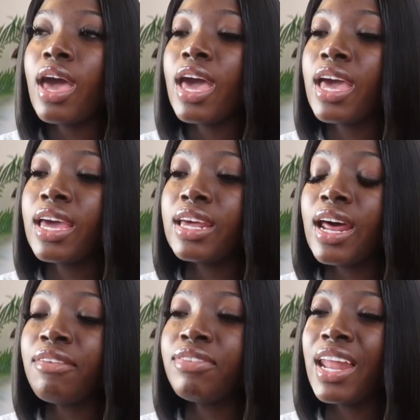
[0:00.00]
and
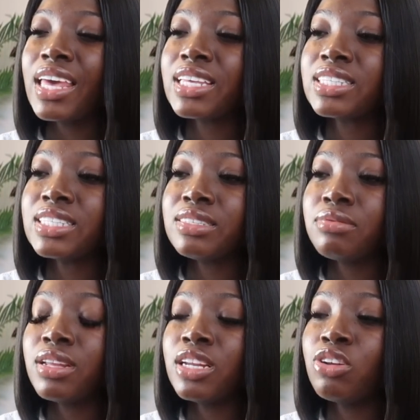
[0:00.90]
I feel like it's
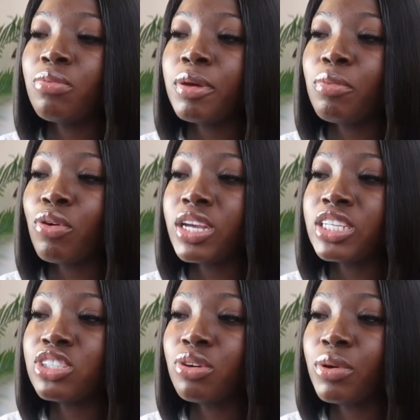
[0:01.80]
a little bit more
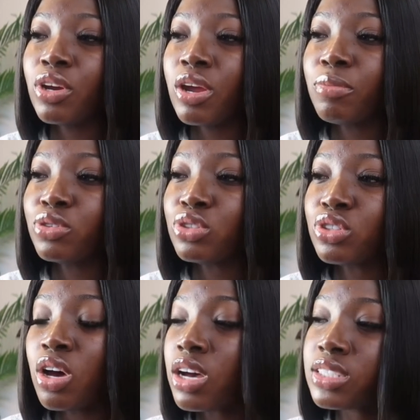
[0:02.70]
easier when you're able to
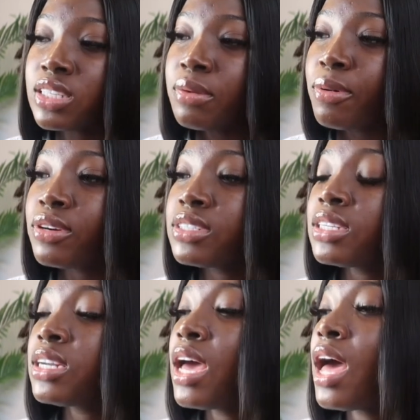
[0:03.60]
talk to the
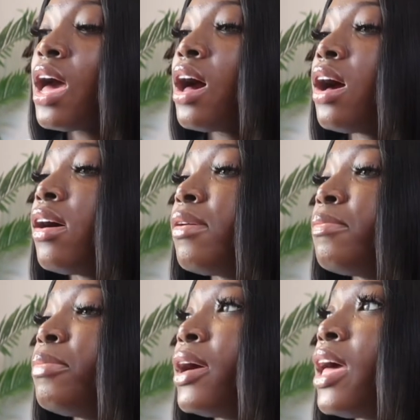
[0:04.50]
person.
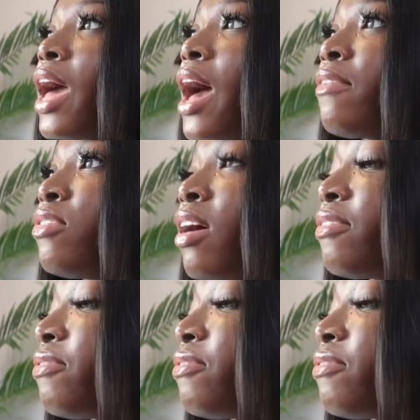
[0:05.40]
But after I